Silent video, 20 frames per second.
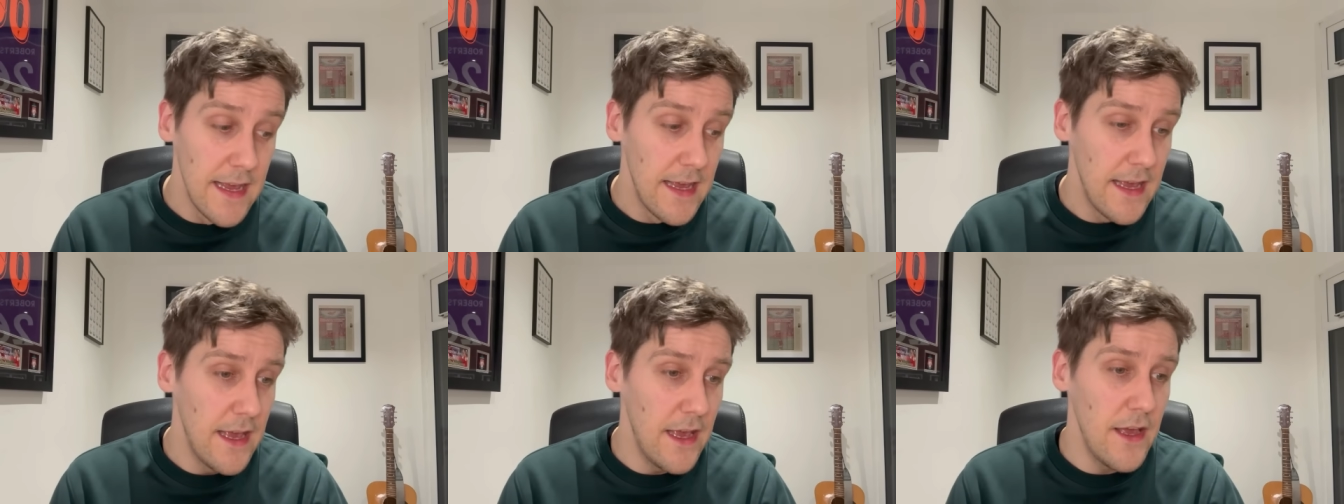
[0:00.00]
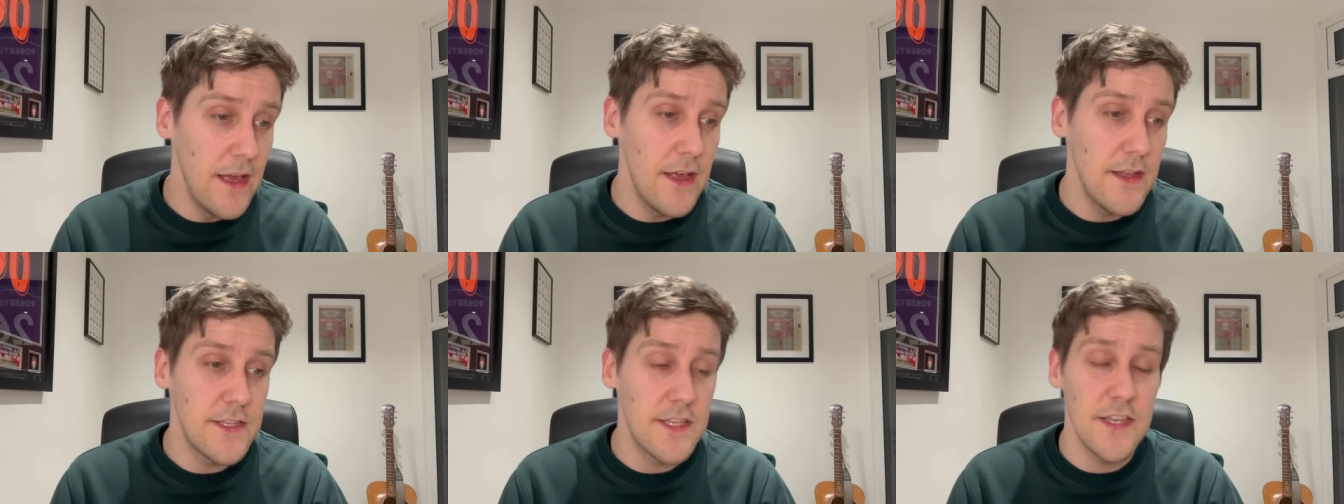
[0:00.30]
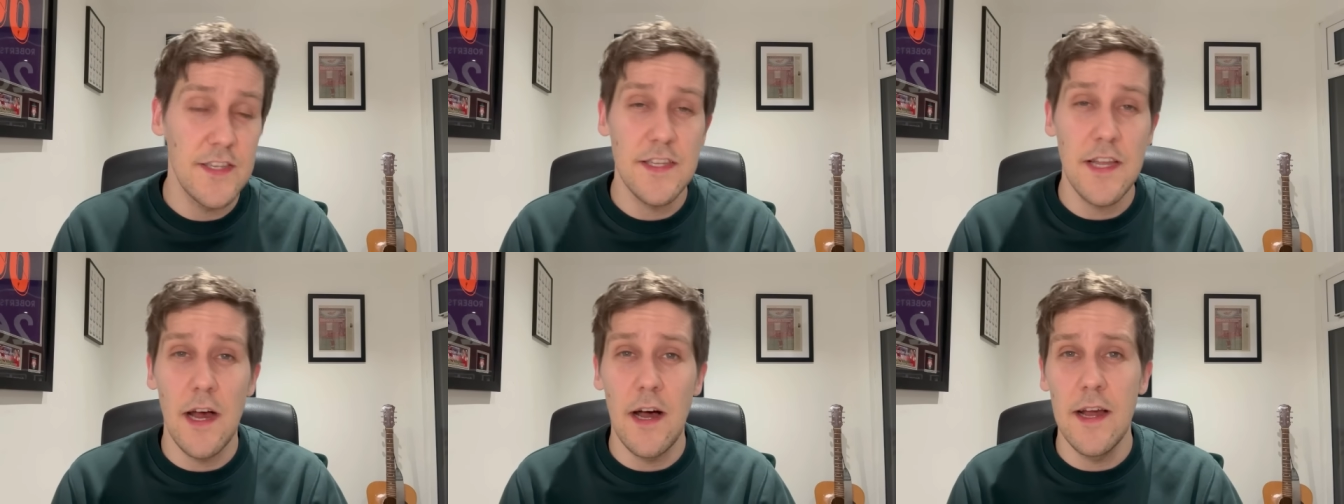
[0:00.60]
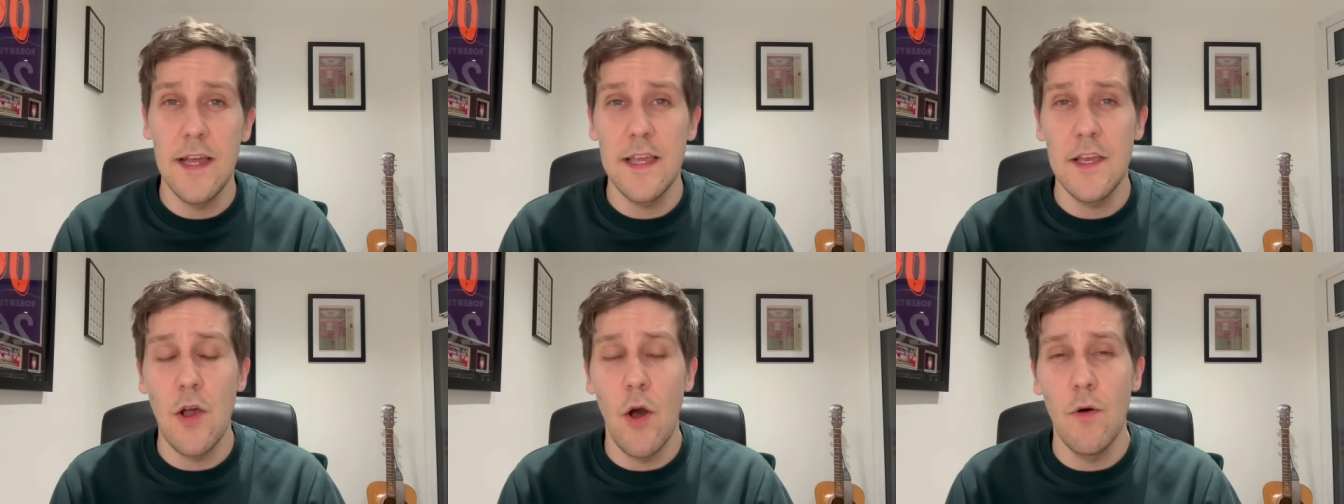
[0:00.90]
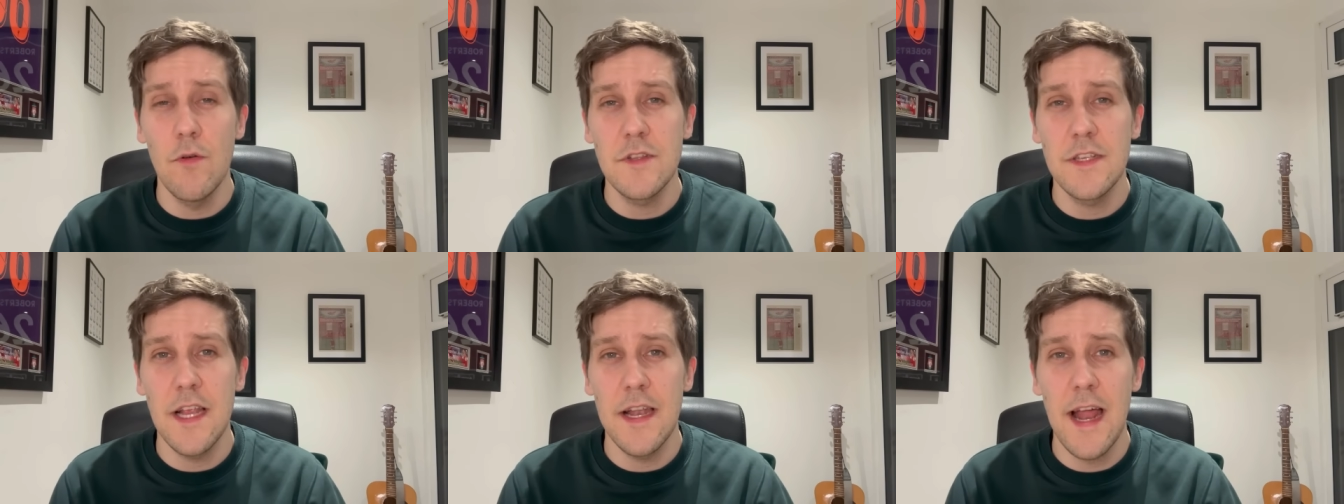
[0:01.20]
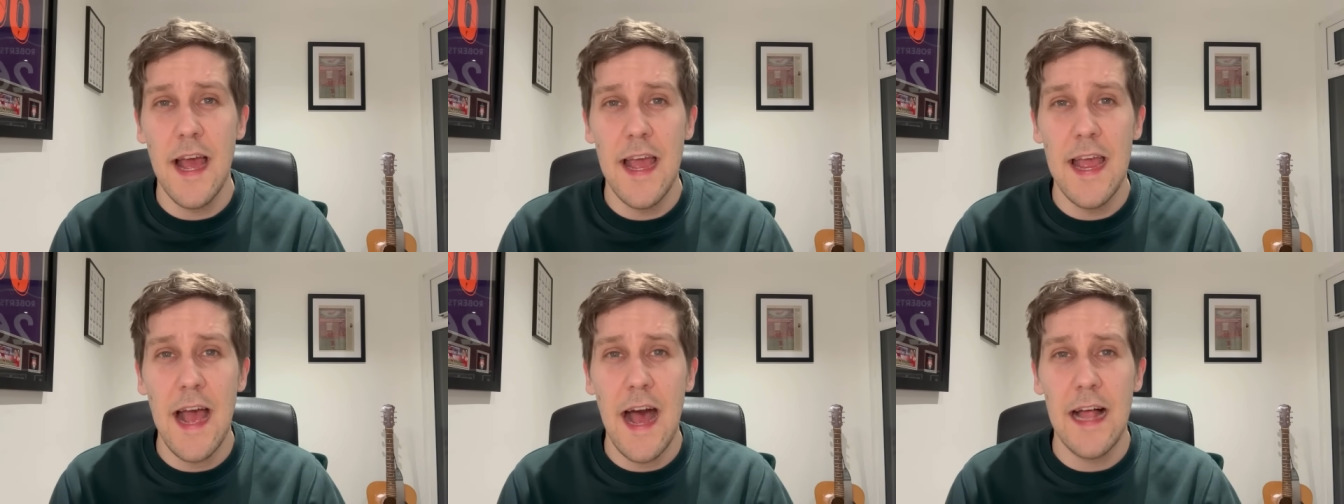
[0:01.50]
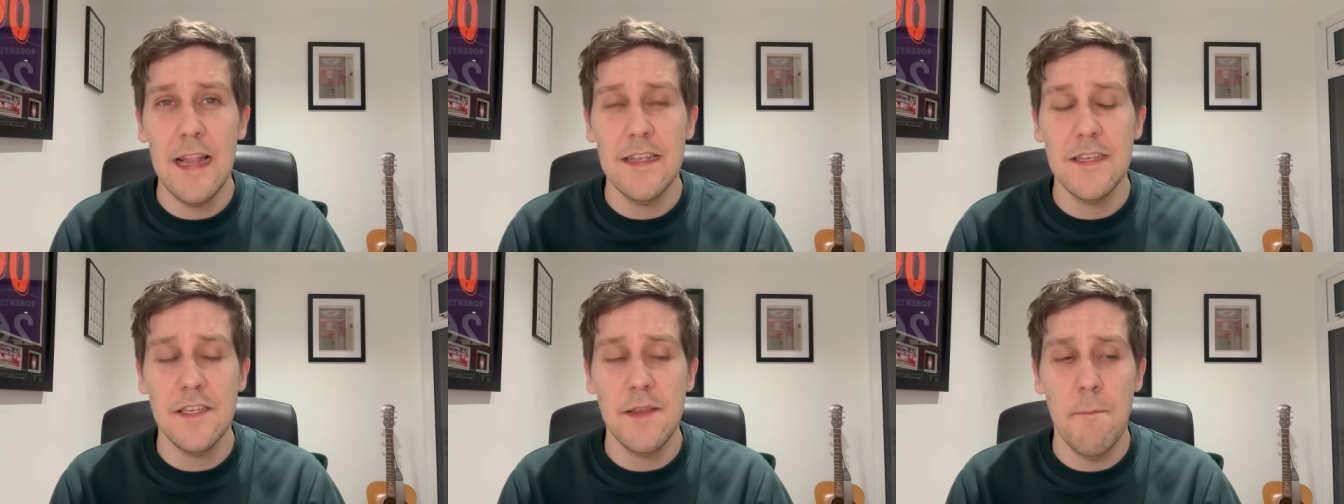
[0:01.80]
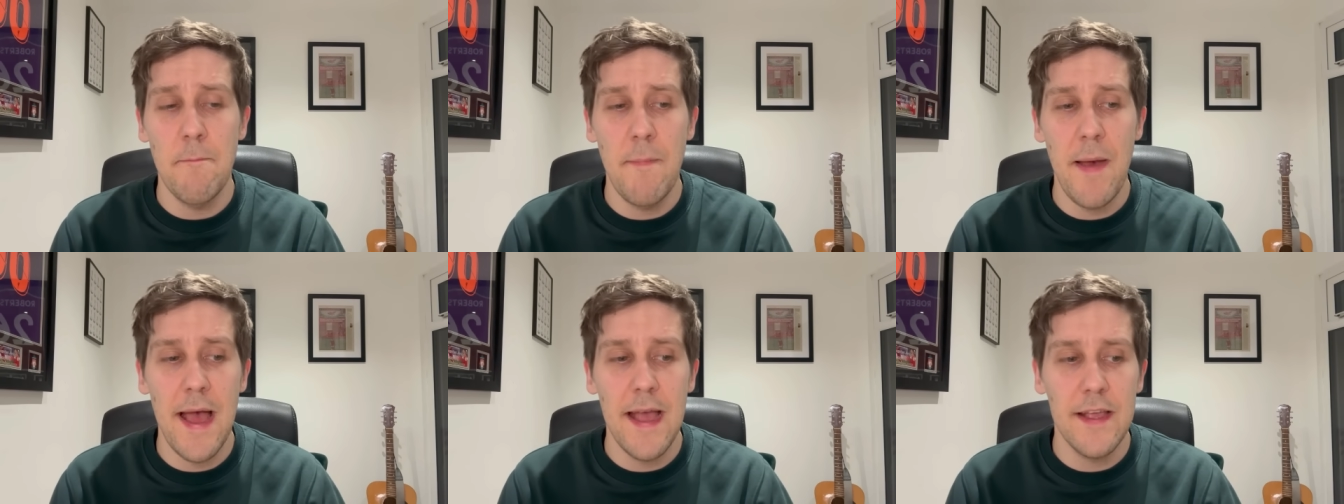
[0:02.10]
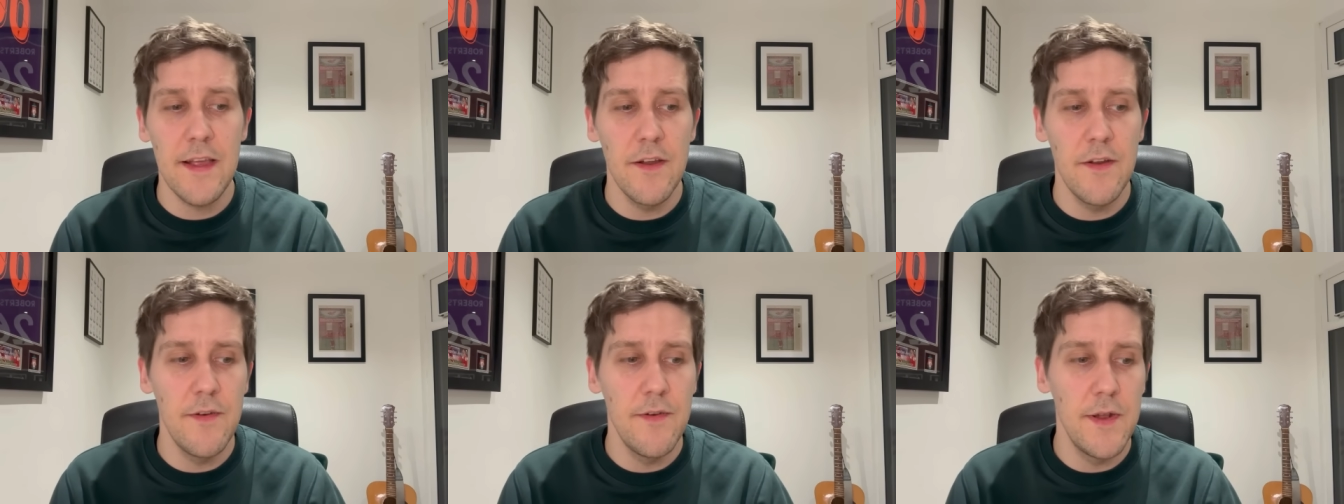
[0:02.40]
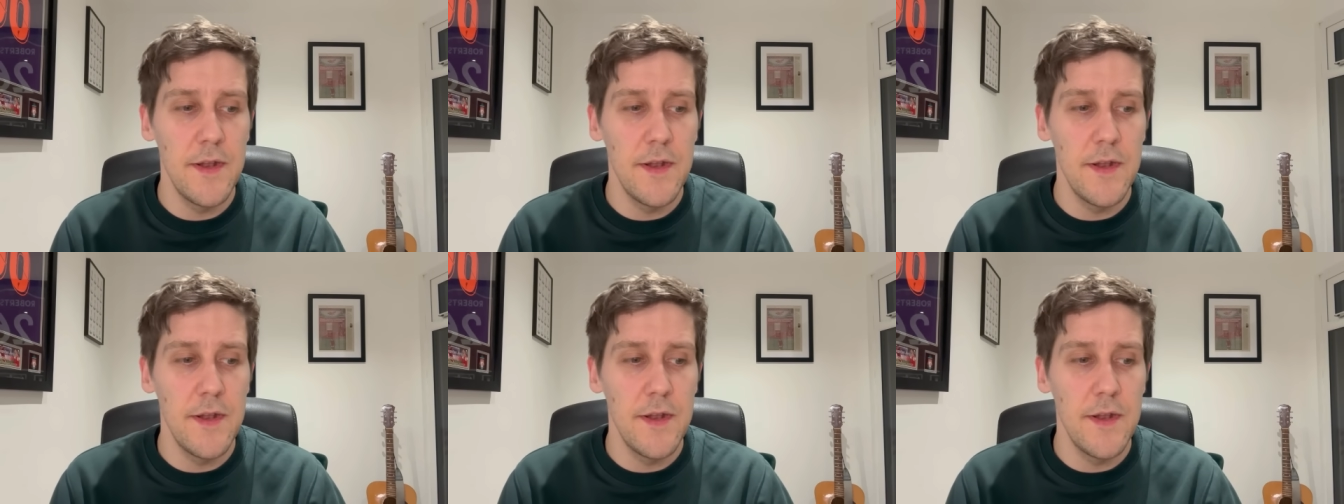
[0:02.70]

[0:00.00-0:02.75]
to start in goal today, Alisson Becker.